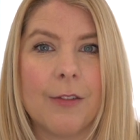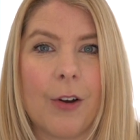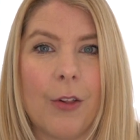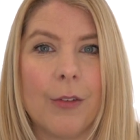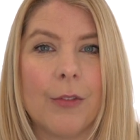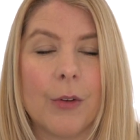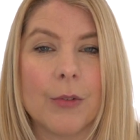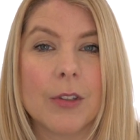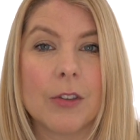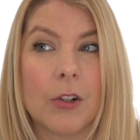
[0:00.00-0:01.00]
of all of
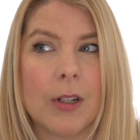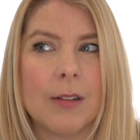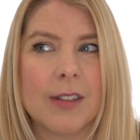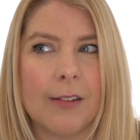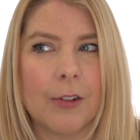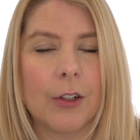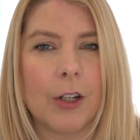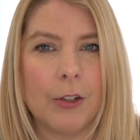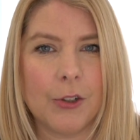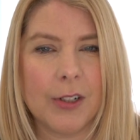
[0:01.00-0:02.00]
those 37
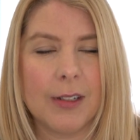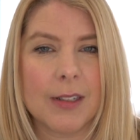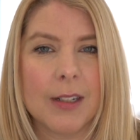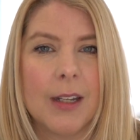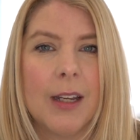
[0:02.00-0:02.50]
countries.